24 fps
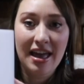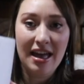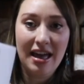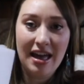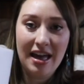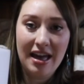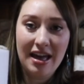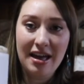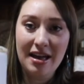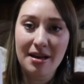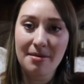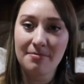
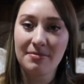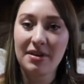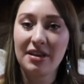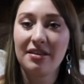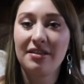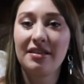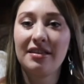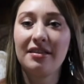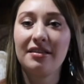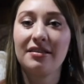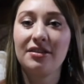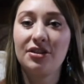um,
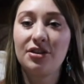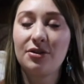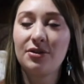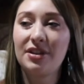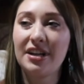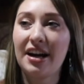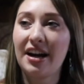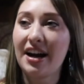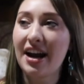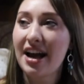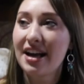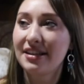
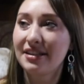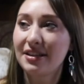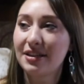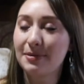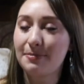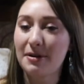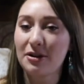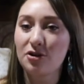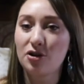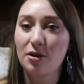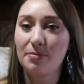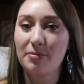doTERRA has a
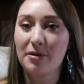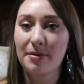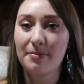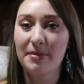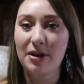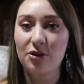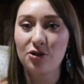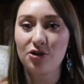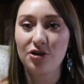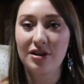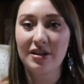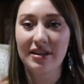special
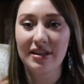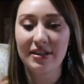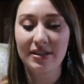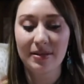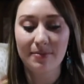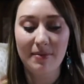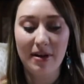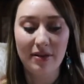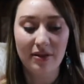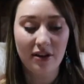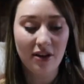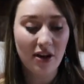promotion
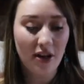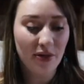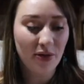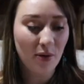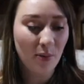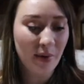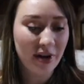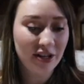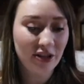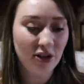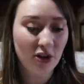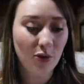this month called the
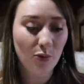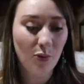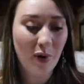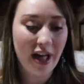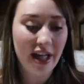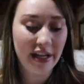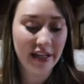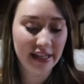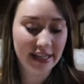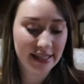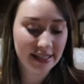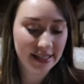Winter
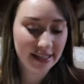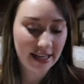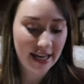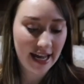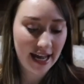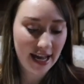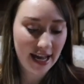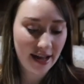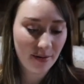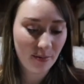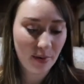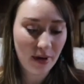Wellness
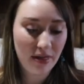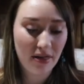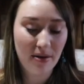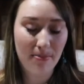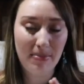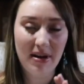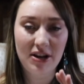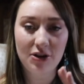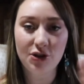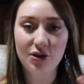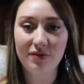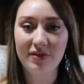Kit with a
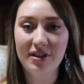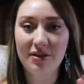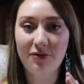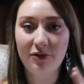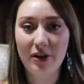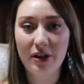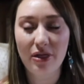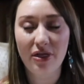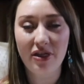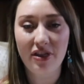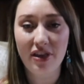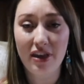bunch of
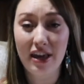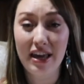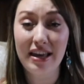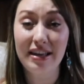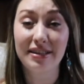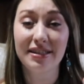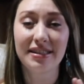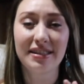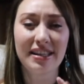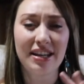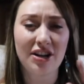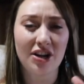different
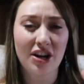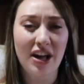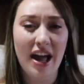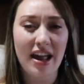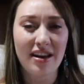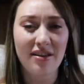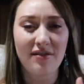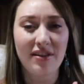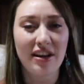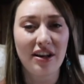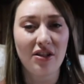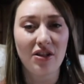things that are kind
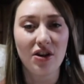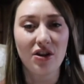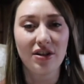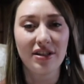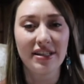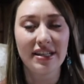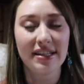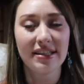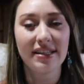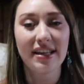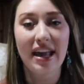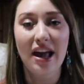of in a little
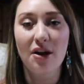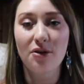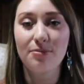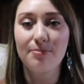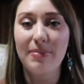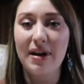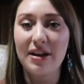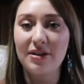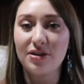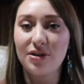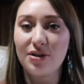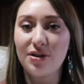discount
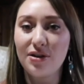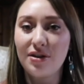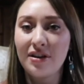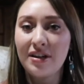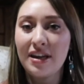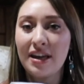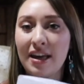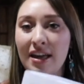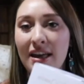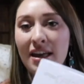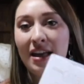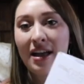bundle.
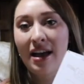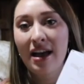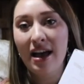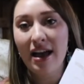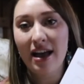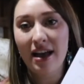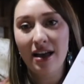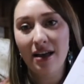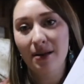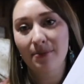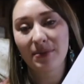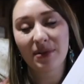
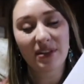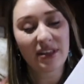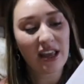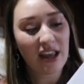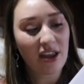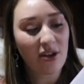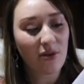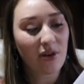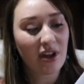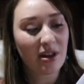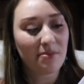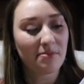Um, that
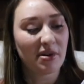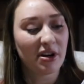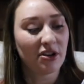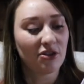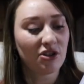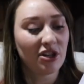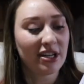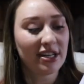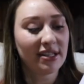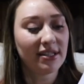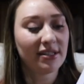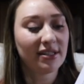you can
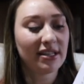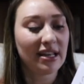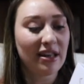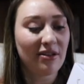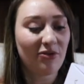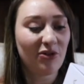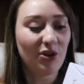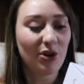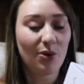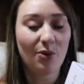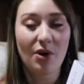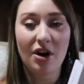purchase
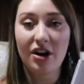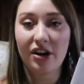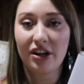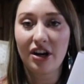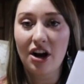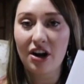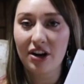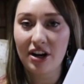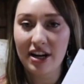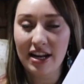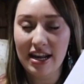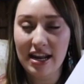if you are
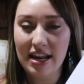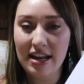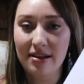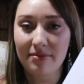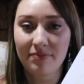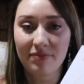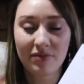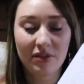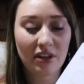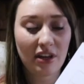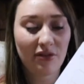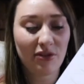already
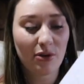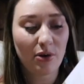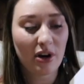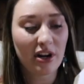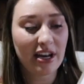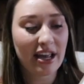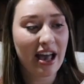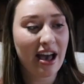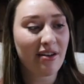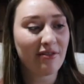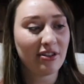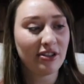if you
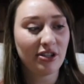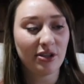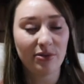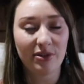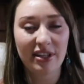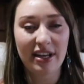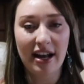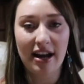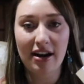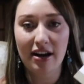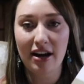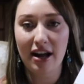already have a
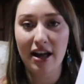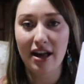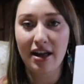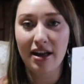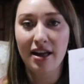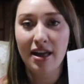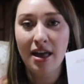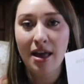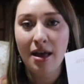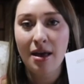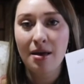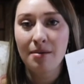
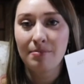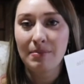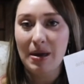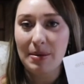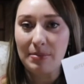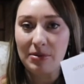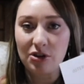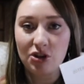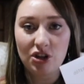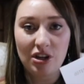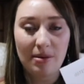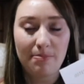doTERRA
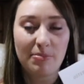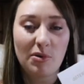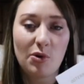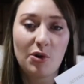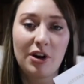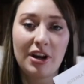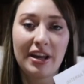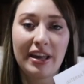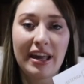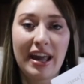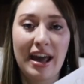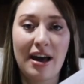membership or
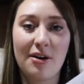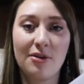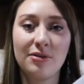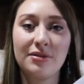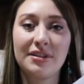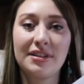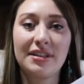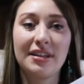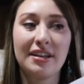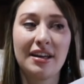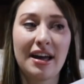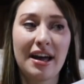
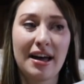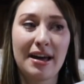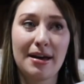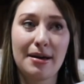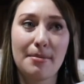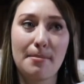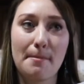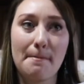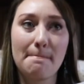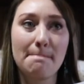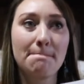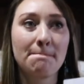account.
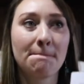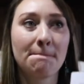Um,